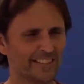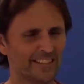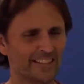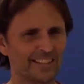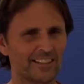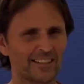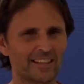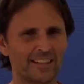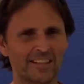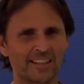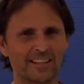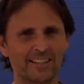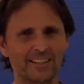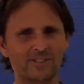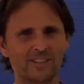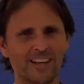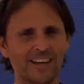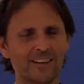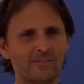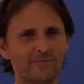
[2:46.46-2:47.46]
Right?
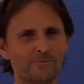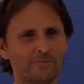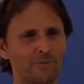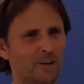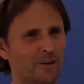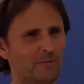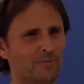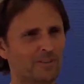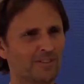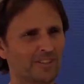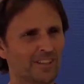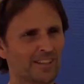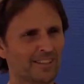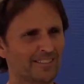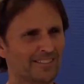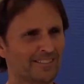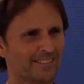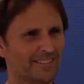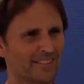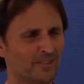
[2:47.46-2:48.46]
The second primary
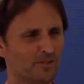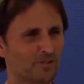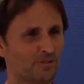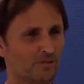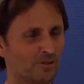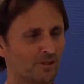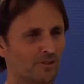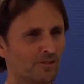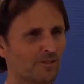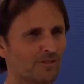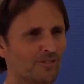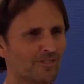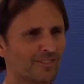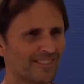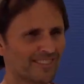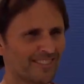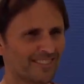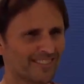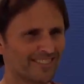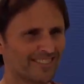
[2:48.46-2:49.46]
thing is
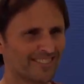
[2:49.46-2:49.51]
truth.